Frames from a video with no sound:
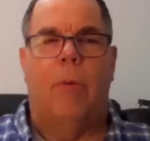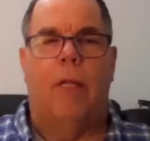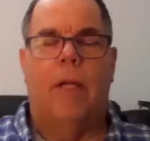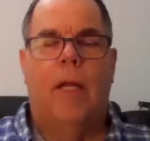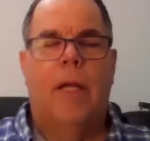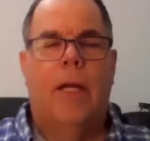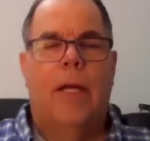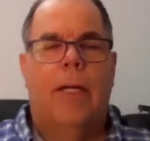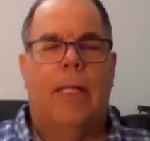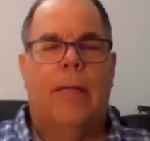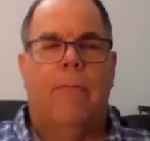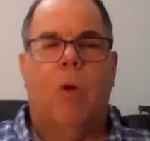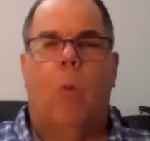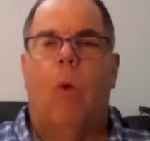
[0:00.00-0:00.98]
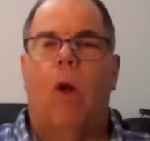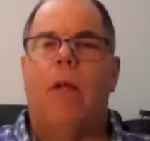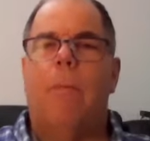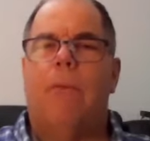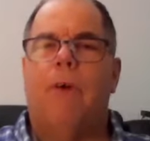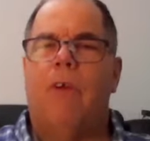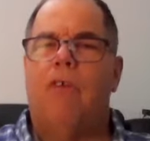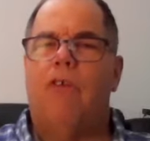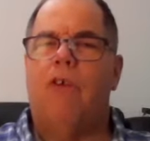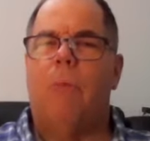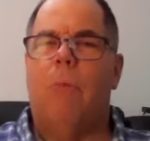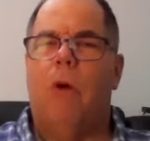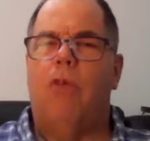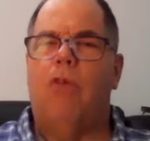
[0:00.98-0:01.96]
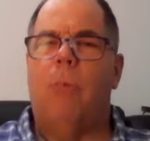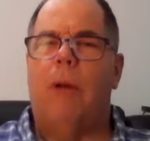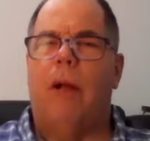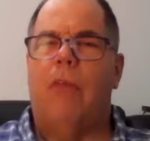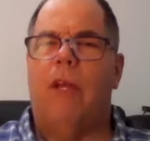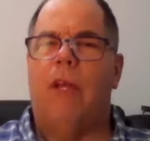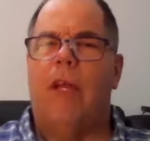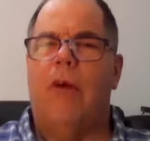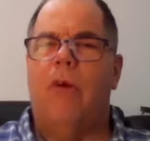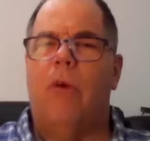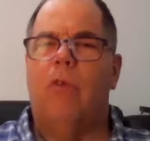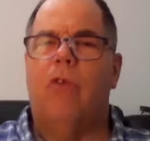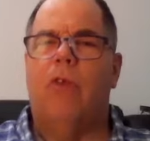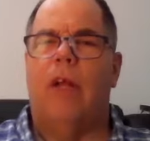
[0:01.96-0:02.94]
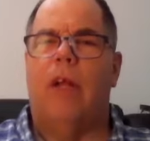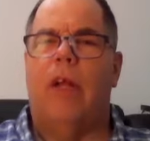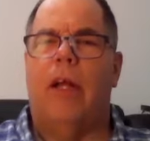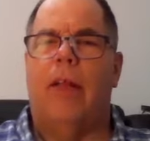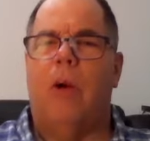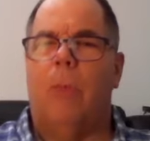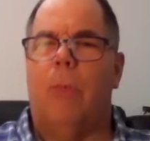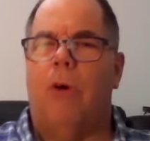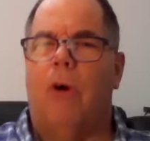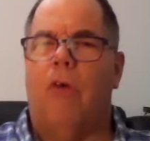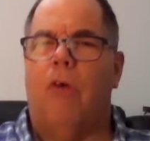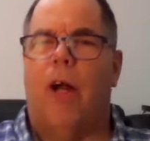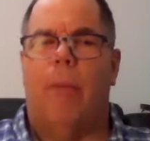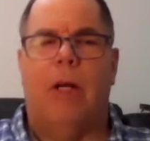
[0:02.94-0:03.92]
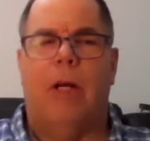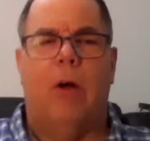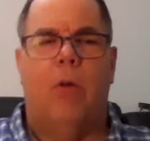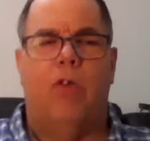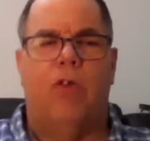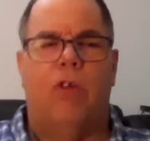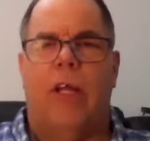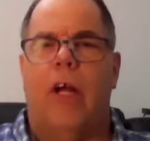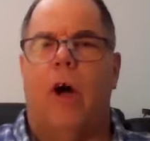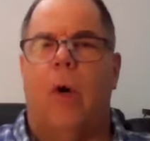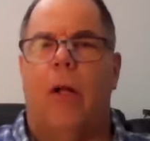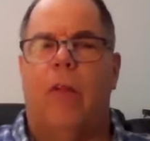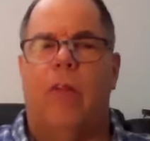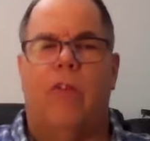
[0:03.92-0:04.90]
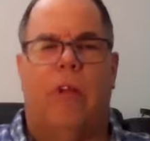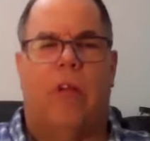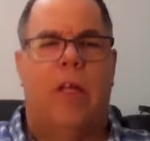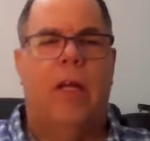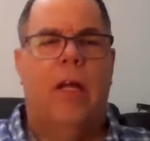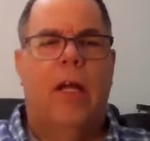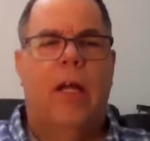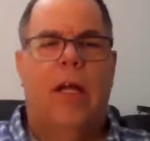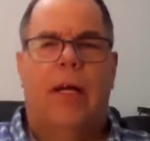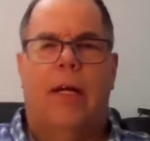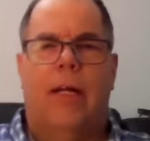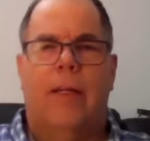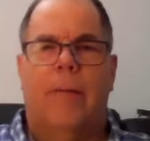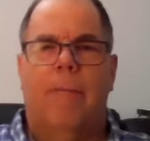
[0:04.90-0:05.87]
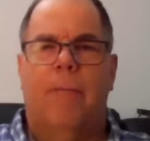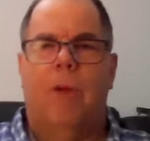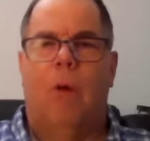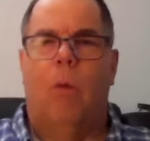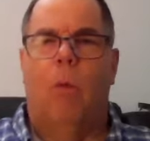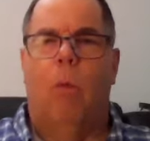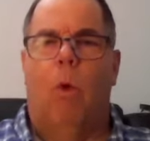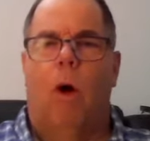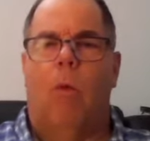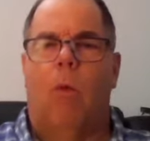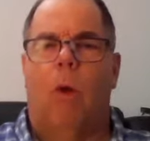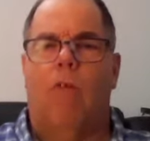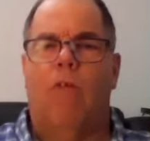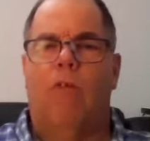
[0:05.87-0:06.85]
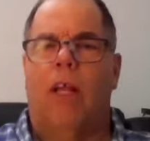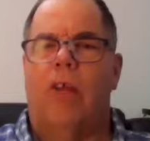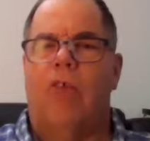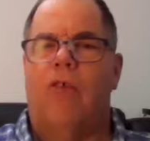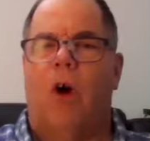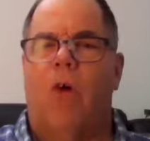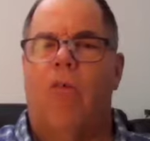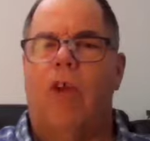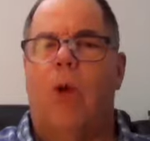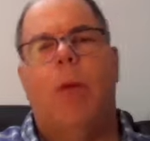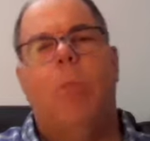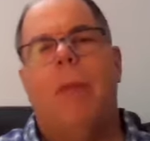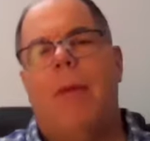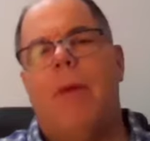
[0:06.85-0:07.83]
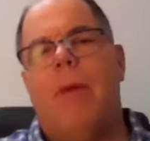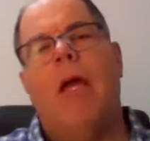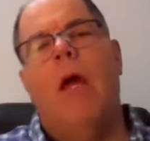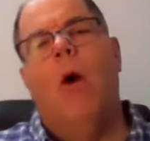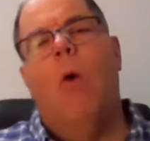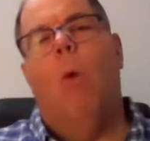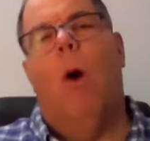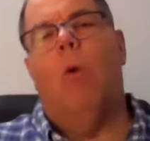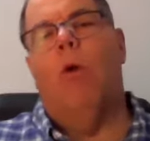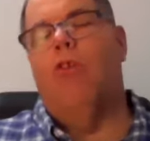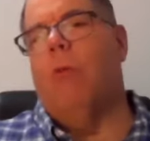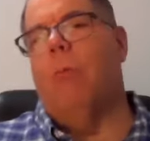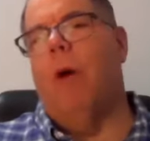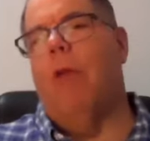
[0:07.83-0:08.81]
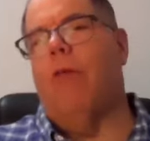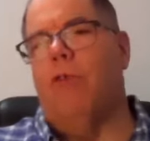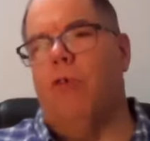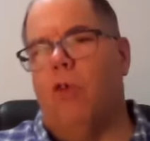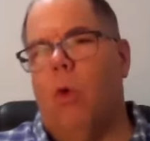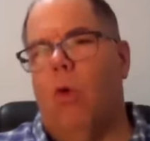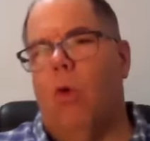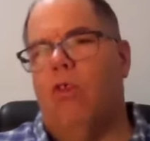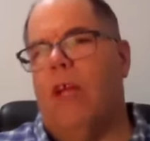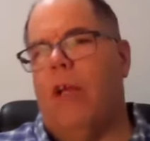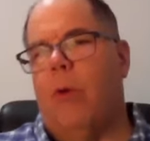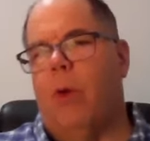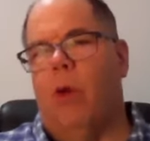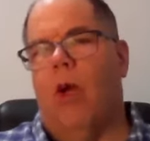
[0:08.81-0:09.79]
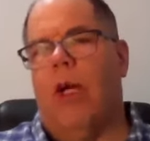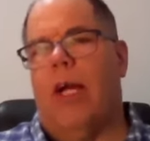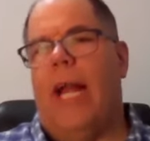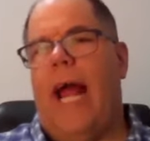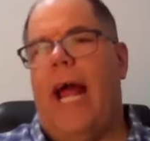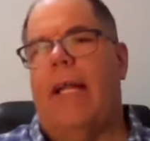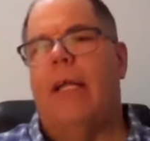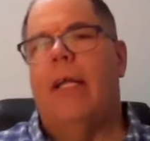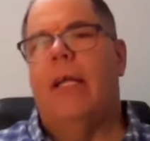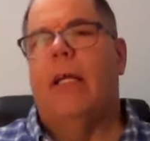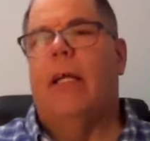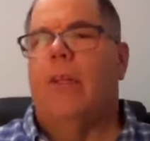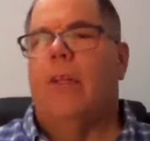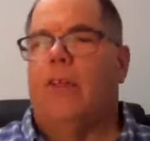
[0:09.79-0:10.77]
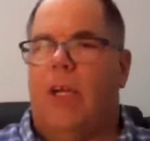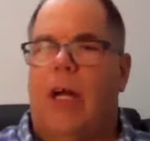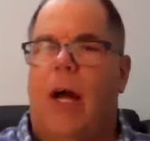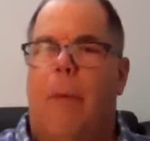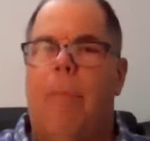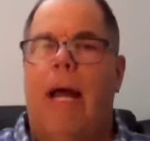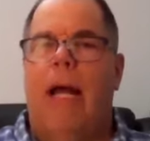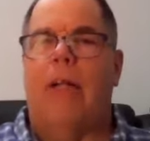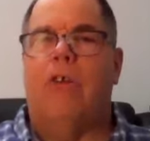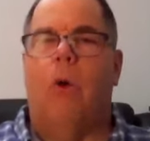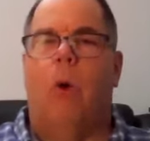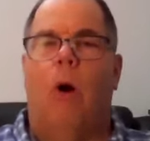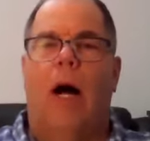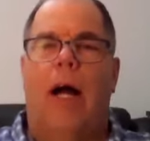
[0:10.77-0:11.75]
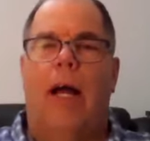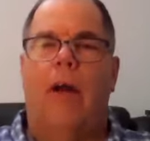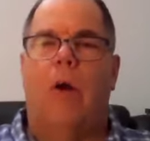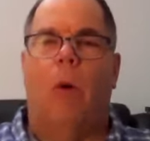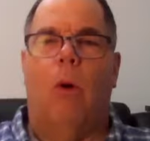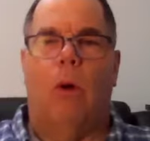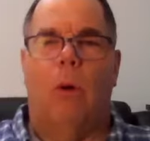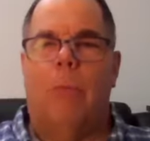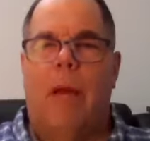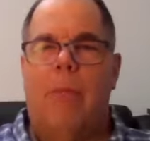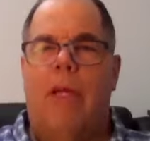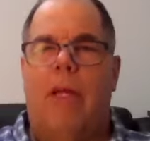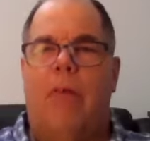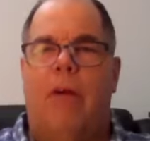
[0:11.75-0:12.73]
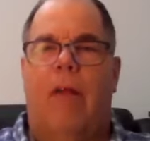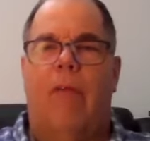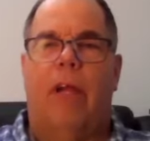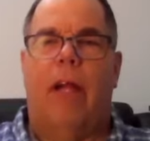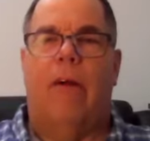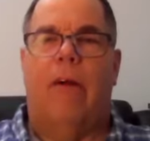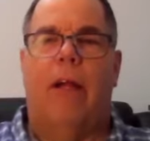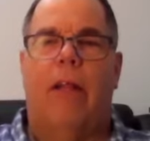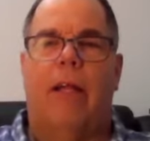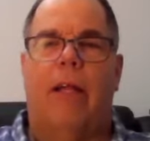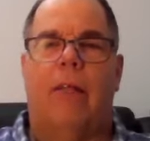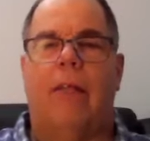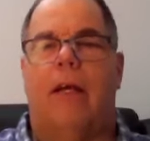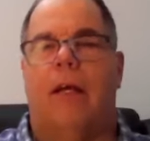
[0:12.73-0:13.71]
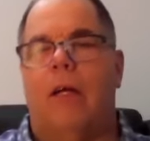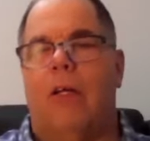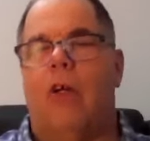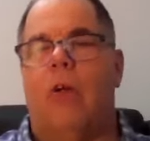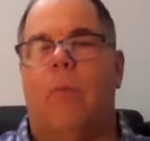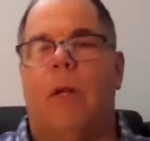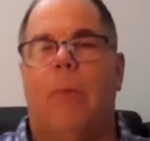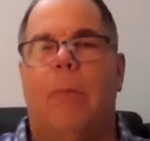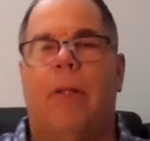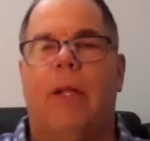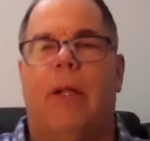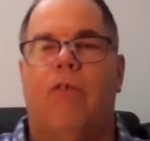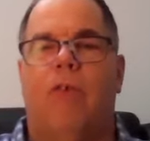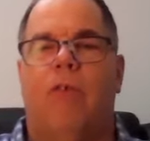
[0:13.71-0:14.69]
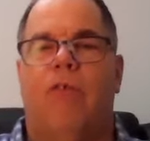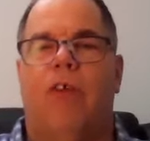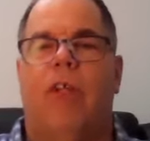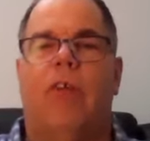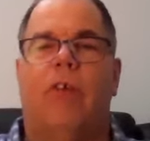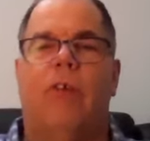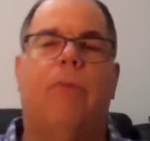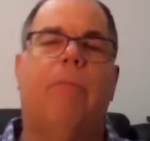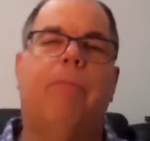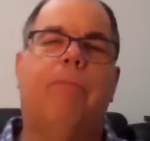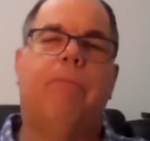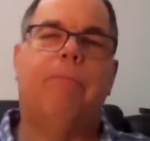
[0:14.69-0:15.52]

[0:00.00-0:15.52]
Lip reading: But what impressed you most about the Eagles and their program and Coach Lee Owens, and what really drove you, and maybe what were some other schools that you were looking at to come back to Ohio or maybe around the area that could be a potential fit too?